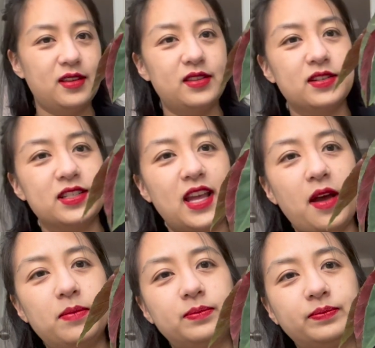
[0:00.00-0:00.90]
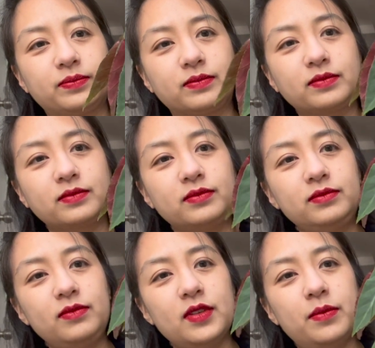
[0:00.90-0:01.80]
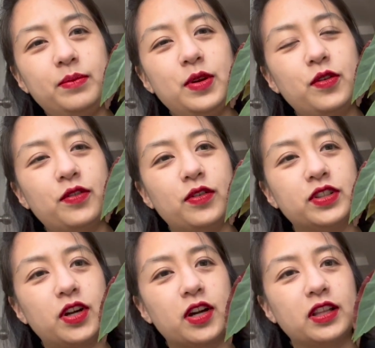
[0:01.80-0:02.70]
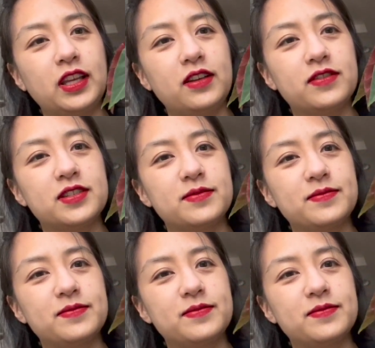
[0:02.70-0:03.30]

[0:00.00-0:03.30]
Is that beautiful dark leaves.